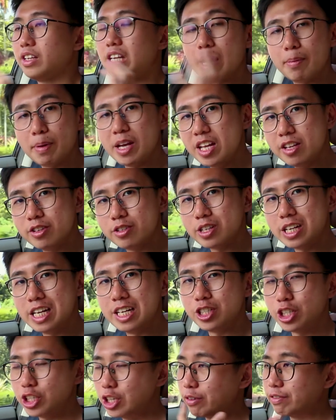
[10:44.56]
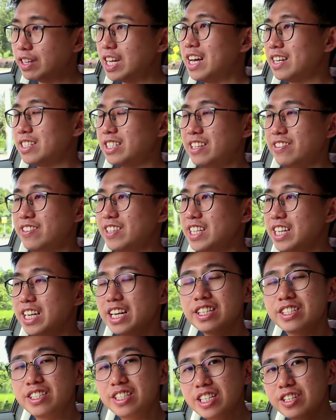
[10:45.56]
Cabin insulation of the
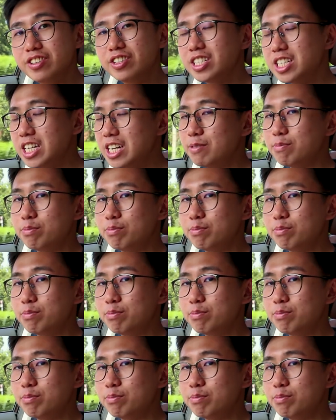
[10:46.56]
X70 is seriously